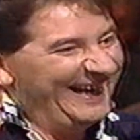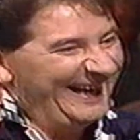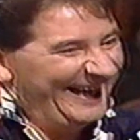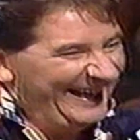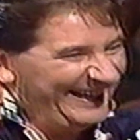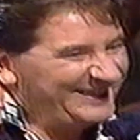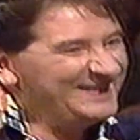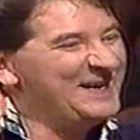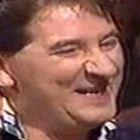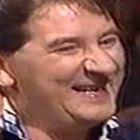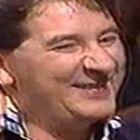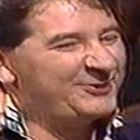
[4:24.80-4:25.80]
Yeah, and
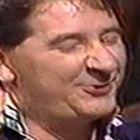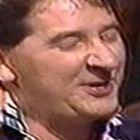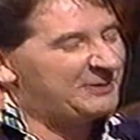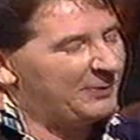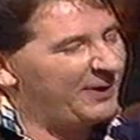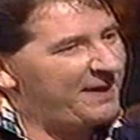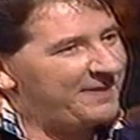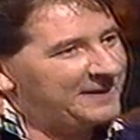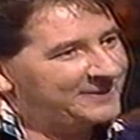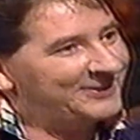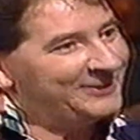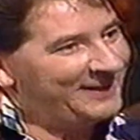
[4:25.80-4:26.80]
you drink more, I
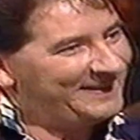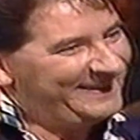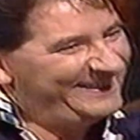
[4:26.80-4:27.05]
think, too.